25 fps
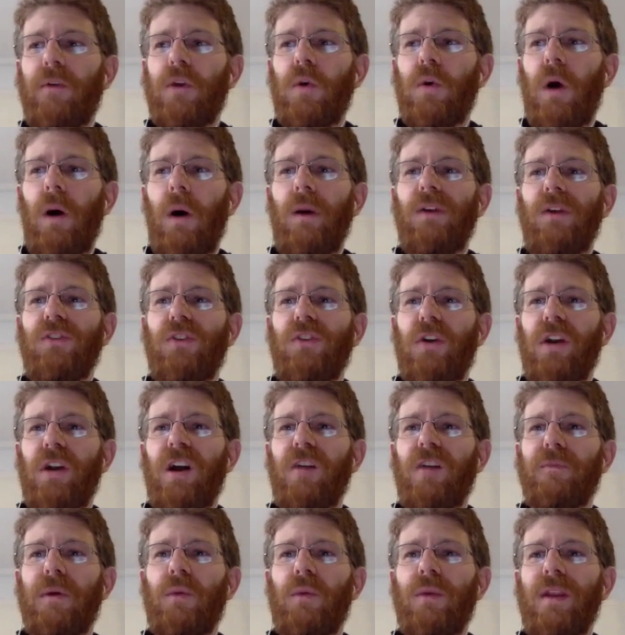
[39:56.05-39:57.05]
You always start
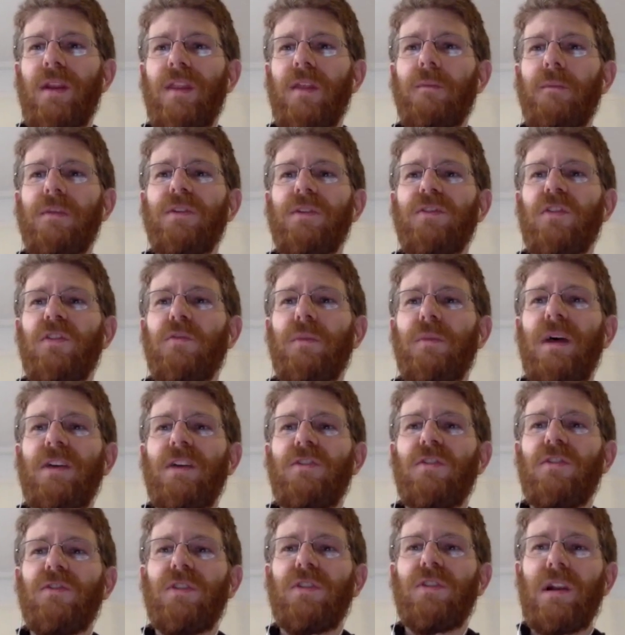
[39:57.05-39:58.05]
off by reading the business
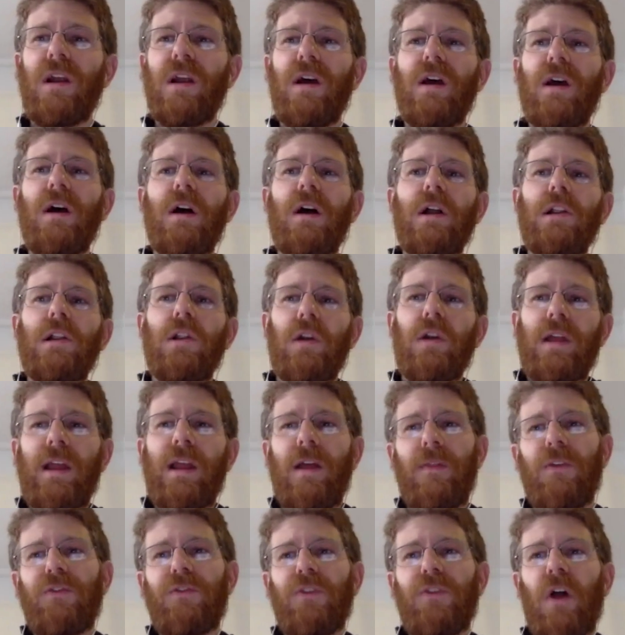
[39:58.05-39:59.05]
pages and looking
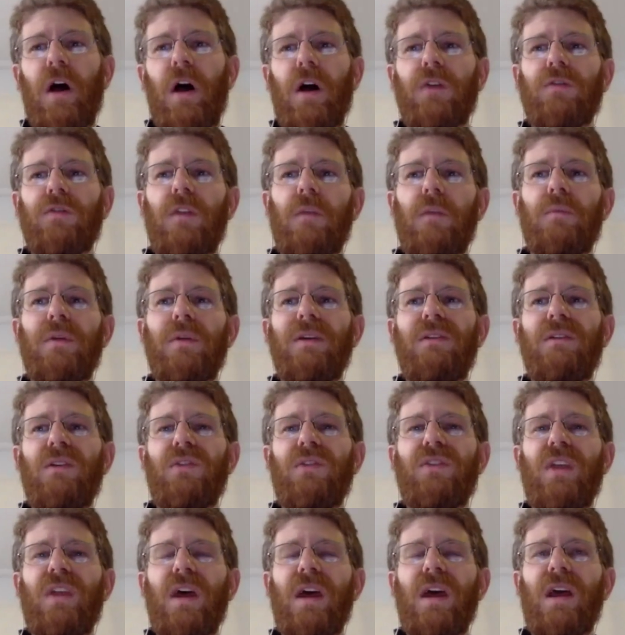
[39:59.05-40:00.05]
at the stocks from the
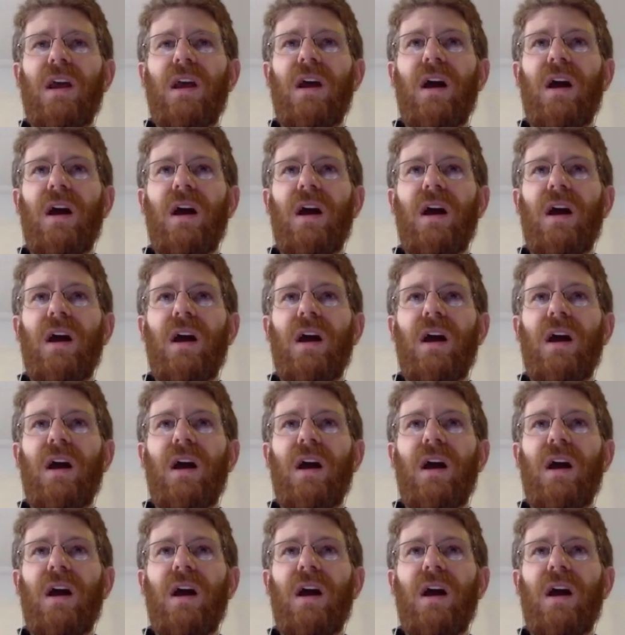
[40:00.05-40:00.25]
previous day.